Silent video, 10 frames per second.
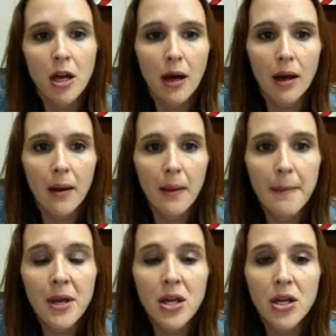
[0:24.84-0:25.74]

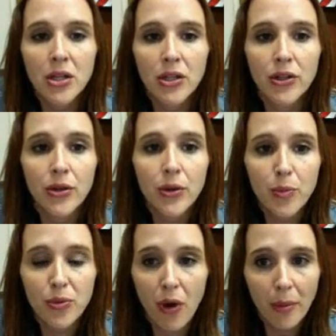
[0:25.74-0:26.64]
Um, you
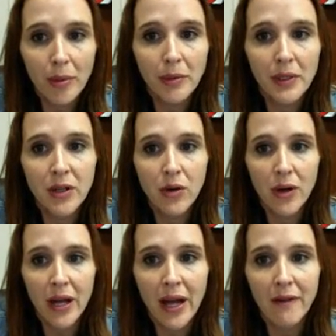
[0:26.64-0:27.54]
probably don't
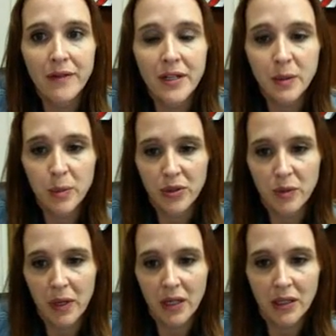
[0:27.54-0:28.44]
have this
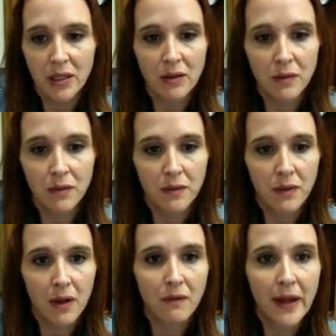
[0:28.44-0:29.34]
perspective
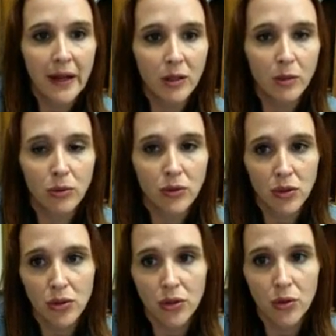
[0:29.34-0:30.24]
available to
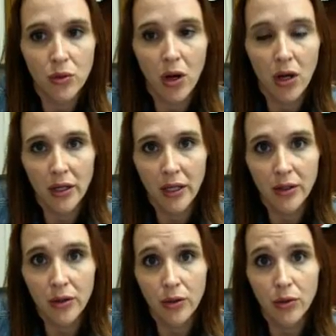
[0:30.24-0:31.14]
you on
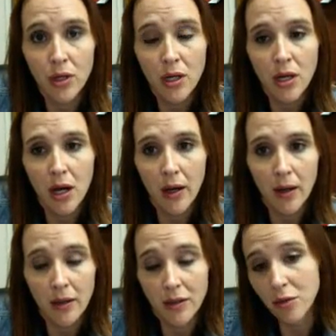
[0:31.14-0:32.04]
haiku.
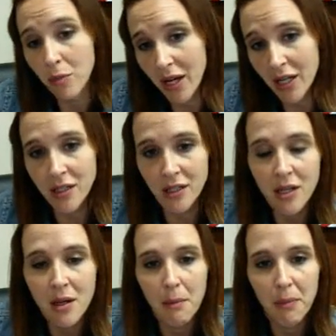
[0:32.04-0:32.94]
You might,
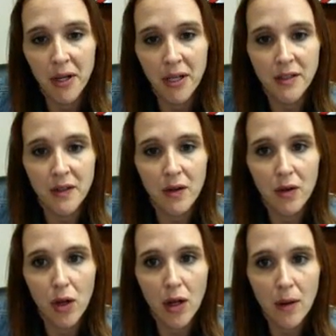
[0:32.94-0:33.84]
but
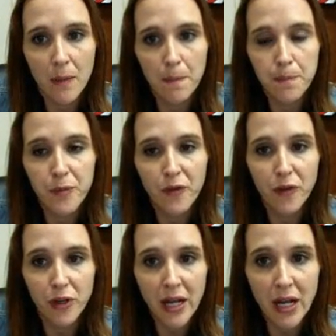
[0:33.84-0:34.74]

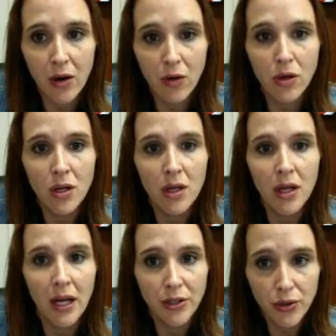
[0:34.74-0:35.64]
for now,
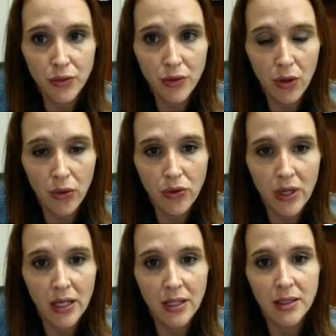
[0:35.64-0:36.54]
I do know
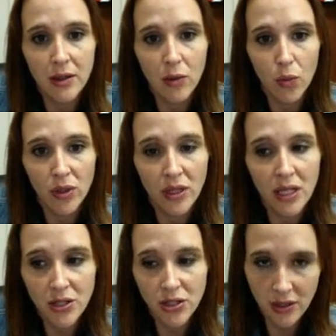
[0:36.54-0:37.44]
that with
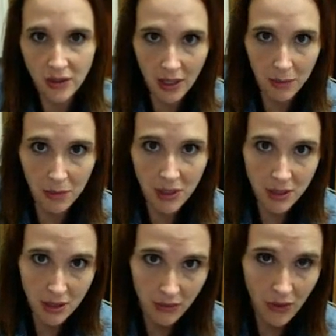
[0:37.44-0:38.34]
each
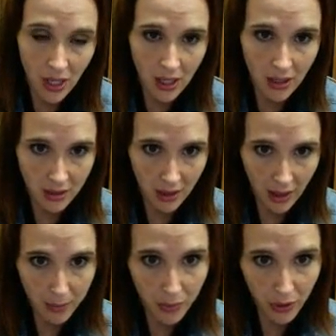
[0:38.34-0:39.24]
assignment that
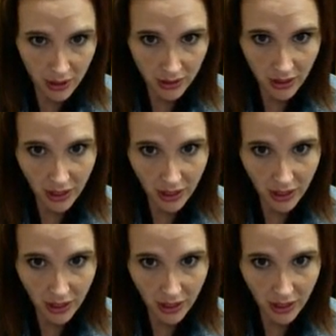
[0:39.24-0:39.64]
I put into